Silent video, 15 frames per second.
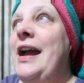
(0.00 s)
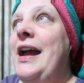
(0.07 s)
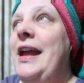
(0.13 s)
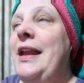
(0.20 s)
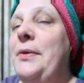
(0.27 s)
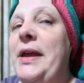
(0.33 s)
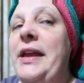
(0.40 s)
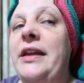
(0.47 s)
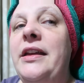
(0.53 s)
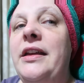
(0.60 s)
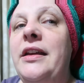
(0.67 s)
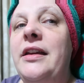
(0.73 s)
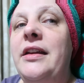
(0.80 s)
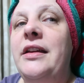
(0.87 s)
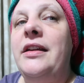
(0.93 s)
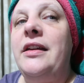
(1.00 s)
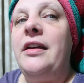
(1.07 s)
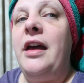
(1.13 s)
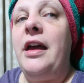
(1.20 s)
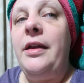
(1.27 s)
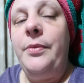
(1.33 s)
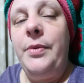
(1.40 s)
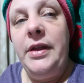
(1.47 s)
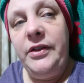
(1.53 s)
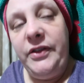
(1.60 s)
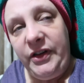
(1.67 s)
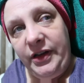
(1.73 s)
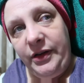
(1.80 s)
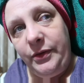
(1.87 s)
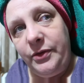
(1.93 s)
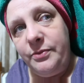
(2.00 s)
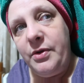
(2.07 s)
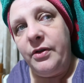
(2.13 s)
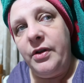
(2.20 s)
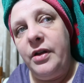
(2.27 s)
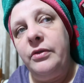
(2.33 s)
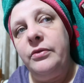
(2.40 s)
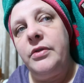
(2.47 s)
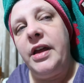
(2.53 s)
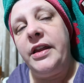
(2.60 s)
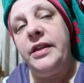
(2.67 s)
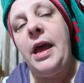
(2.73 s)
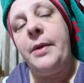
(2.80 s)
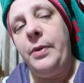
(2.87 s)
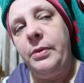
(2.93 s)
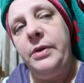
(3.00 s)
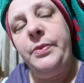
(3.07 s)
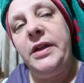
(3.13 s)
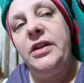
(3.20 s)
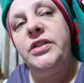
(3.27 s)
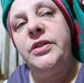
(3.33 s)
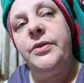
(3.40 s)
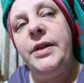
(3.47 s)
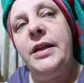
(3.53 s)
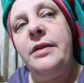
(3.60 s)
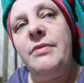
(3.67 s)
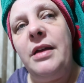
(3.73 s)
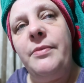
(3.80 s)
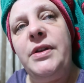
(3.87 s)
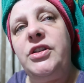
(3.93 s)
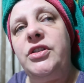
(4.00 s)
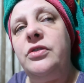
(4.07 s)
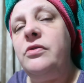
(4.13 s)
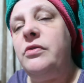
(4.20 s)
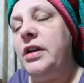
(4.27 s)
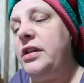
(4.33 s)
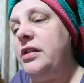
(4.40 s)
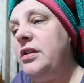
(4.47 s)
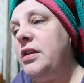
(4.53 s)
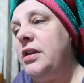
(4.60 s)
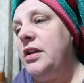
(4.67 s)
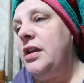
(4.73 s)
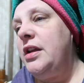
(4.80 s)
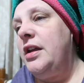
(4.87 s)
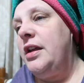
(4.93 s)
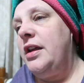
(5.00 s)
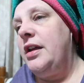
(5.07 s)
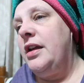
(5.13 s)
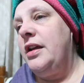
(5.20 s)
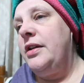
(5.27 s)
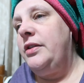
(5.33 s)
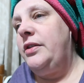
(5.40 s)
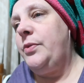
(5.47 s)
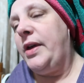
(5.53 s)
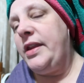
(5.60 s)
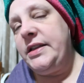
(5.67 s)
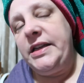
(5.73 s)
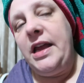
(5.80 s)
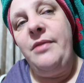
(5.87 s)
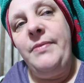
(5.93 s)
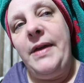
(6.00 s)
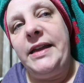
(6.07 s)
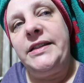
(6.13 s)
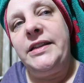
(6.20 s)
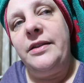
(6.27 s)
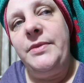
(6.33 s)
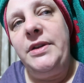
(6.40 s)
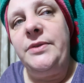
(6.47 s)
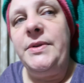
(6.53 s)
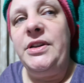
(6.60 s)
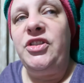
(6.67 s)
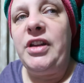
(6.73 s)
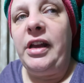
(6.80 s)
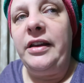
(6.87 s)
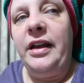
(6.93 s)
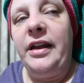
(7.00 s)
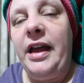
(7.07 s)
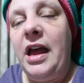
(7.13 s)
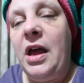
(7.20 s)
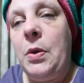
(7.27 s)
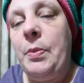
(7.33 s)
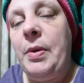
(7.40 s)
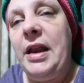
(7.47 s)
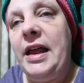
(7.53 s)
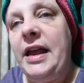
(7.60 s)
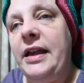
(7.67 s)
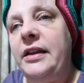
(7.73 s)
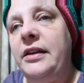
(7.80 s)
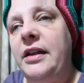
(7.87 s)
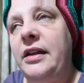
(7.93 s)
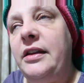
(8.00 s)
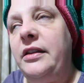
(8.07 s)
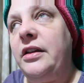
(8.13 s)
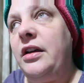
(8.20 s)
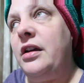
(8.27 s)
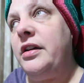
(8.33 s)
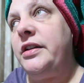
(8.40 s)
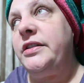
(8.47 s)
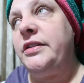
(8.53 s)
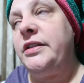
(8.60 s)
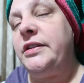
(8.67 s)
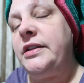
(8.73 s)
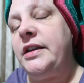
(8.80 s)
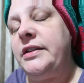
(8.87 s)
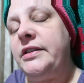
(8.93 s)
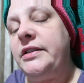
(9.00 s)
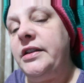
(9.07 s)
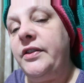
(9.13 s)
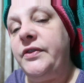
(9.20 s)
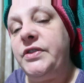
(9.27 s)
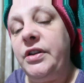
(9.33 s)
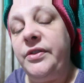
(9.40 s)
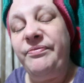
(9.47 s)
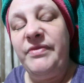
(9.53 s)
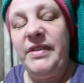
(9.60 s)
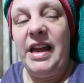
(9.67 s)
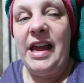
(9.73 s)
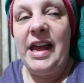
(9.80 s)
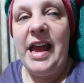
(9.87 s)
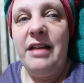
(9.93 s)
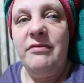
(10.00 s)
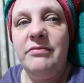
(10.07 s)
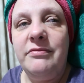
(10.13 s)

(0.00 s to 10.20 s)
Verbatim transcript: Anyway, I will see you tomorrow. I, I probably will do it. It might be a short one. The weather's getting better. It means me and Jen can get out and play and, and in the garden and, and stuff. So, yeah.